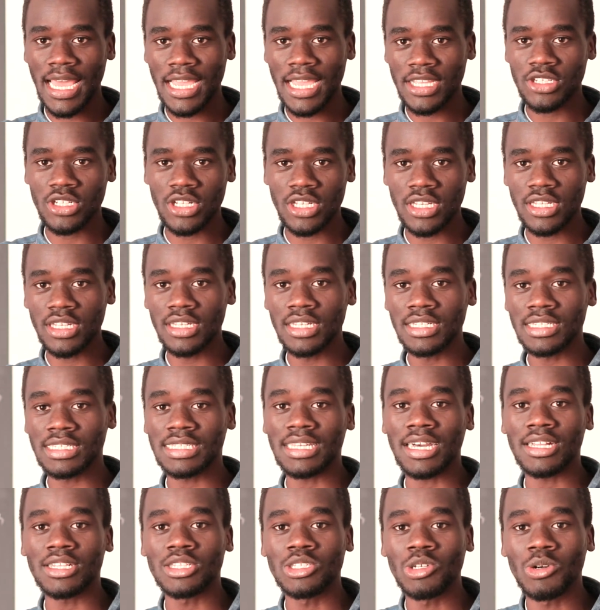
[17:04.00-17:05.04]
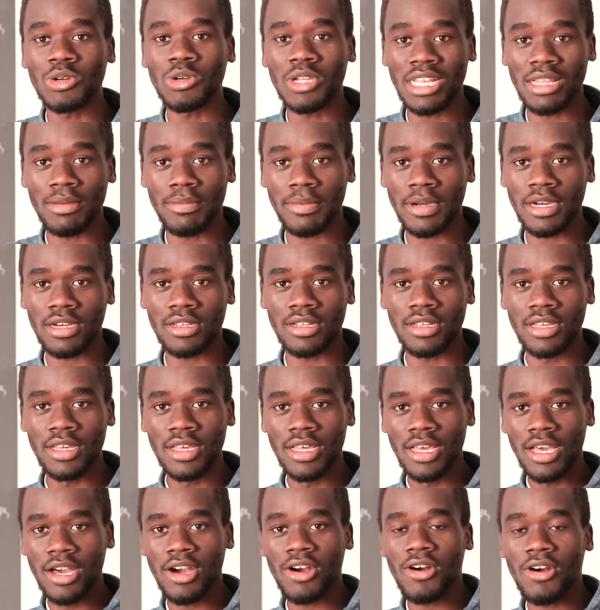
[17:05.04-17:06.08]
actually start talking about,
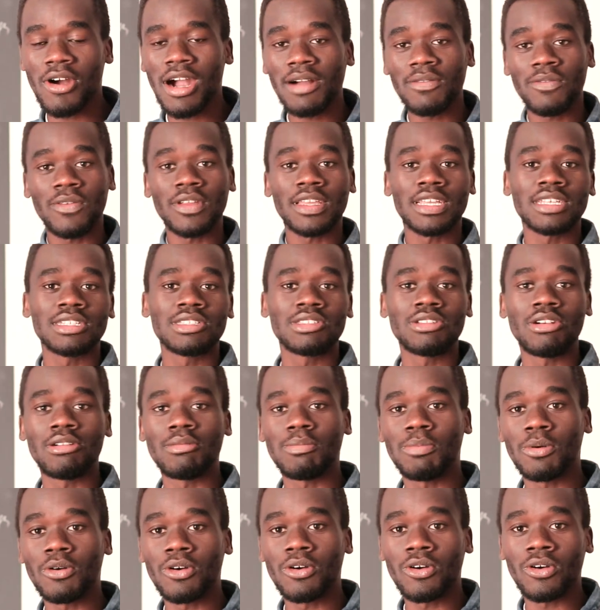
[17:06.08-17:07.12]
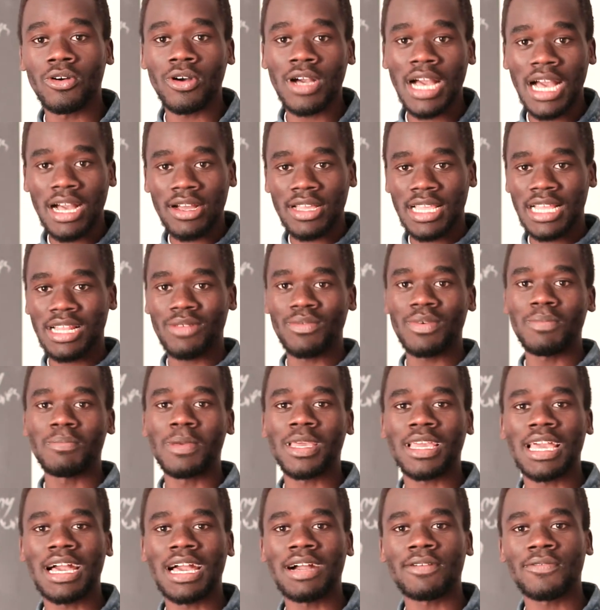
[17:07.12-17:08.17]
oh, Africa is so poor. How can we
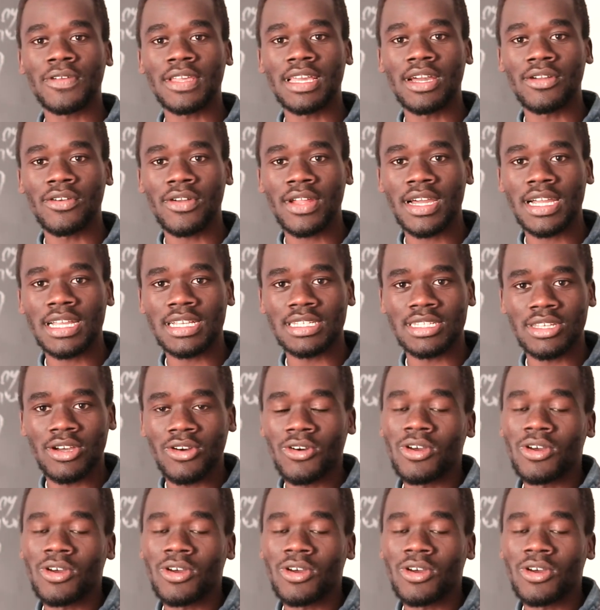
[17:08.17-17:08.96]
make Africa rise?